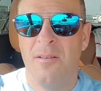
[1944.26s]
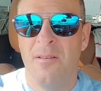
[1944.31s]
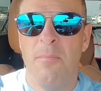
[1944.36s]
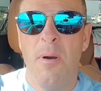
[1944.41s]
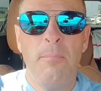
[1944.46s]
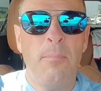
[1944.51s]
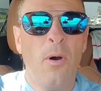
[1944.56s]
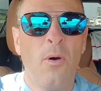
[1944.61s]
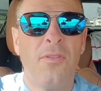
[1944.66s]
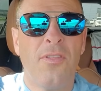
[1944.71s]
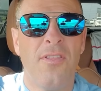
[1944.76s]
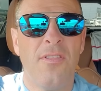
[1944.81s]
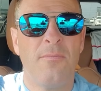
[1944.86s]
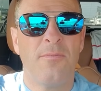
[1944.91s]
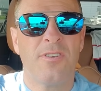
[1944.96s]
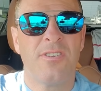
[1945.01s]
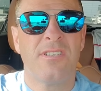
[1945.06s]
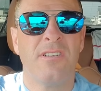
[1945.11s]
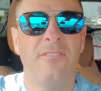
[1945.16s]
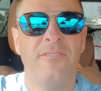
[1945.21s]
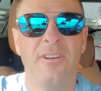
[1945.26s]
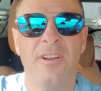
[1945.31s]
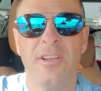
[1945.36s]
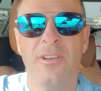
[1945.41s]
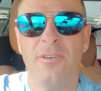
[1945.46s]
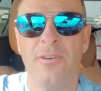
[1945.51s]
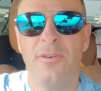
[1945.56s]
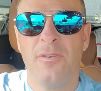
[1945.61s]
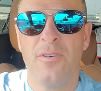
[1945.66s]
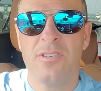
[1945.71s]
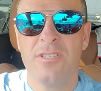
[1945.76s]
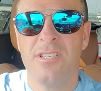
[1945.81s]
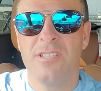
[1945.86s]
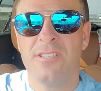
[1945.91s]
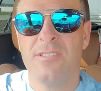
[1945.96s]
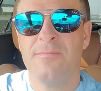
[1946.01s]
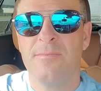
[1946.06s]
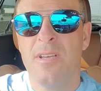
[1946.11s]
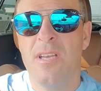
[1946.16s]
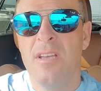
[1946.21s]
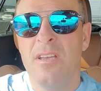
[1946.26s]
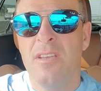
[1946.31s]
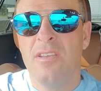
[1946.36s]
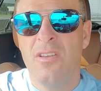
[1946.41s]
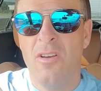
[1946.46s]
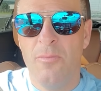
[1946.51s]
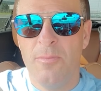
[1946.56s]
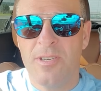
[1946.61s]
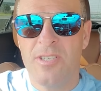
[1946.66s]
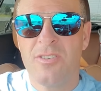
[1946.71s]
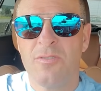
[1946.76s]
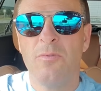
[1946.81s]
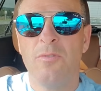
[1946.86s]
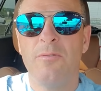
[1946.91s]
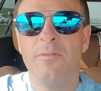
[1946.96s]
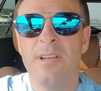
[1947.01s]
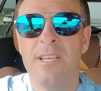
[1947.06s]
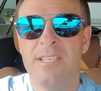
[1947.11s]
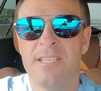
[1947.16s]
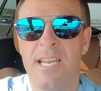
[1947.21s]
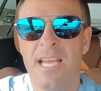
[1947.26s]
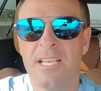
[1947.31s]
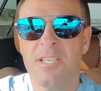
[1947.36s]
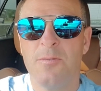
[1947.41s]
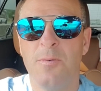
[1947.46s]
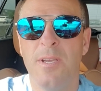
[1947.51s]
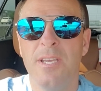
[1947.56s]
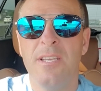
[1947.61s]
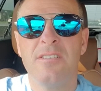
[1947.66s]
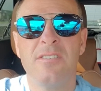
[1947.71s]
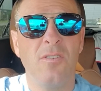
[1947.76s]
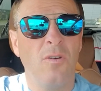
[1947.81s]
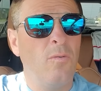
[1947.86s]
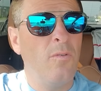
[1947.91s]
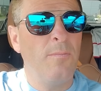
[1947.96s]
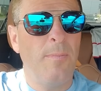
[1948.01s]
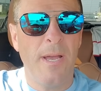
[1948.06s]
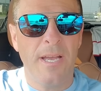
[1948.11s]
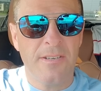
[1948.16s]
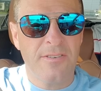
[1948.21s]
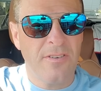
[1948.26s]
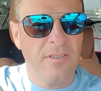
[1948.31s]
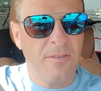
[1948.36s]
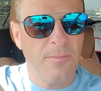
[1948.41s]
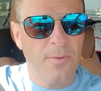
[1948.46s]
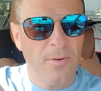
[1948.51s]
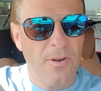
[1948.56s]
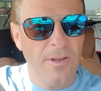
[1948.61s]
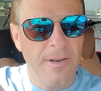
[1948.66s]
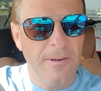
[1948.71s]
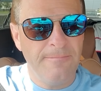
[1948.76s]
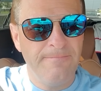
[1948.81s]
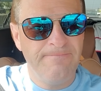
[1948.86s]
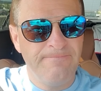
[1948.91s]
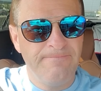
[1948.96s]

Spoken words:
But both of them are still very good horses. Yo Mister will race next week, so will Patrick DePerana.